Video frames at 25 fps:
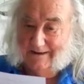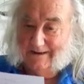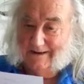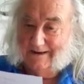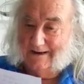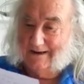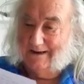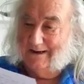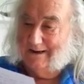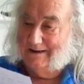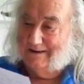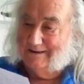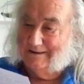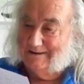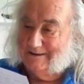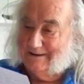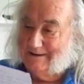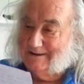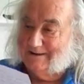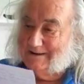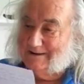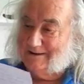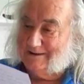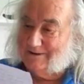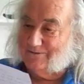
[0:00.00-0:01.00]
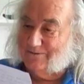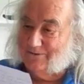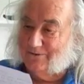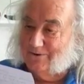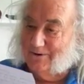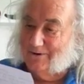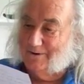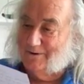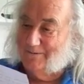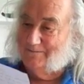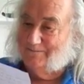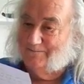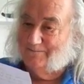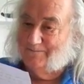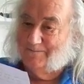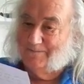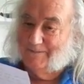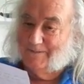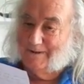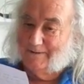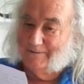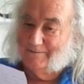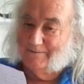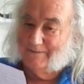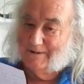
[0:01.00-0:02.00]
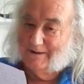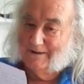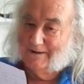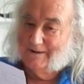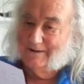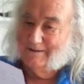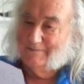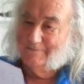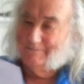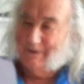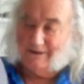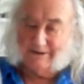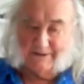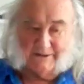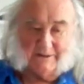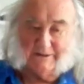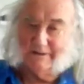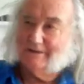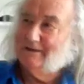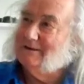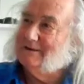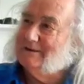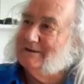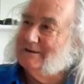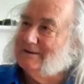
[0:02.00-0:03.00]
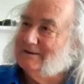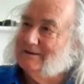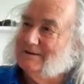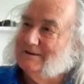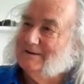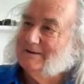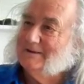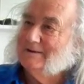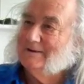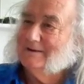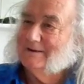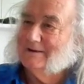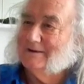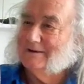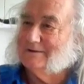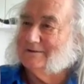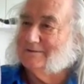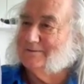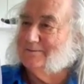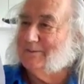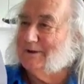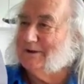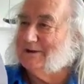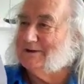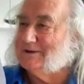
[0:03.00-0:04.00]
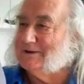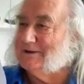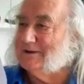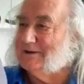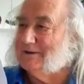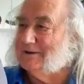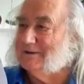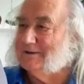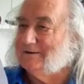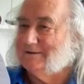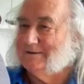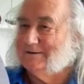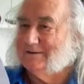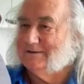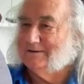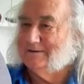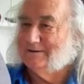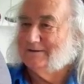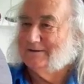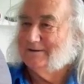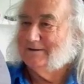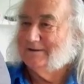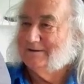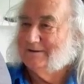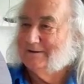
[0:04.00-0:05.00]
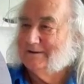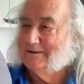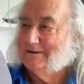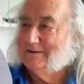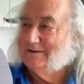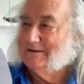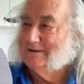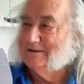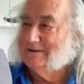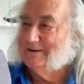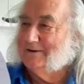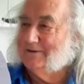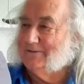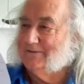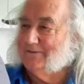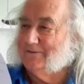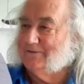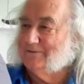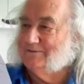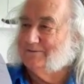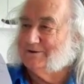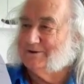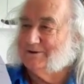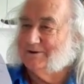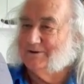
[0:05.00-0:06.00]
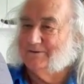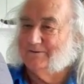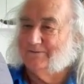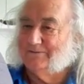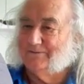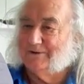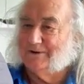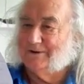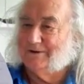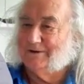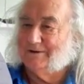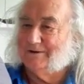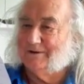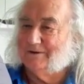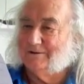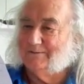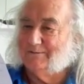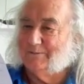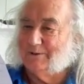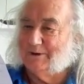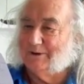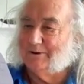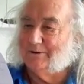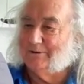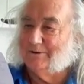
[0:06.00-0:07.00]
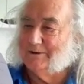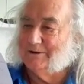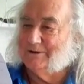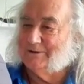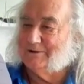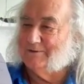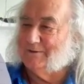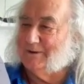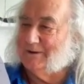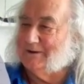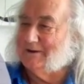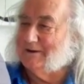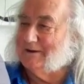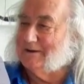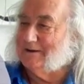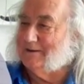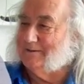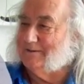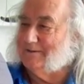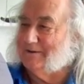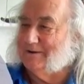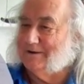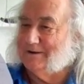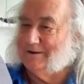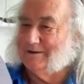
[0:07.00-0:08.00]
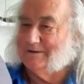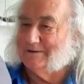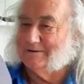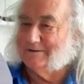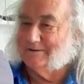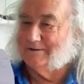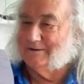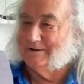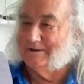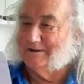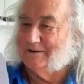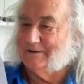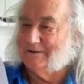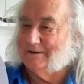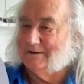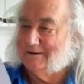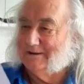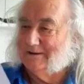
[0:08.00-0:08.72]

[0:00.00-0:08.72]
And it's from Betty. Cousin Betty. Gift from Sylvia and Bill. He spent a couple of years on it.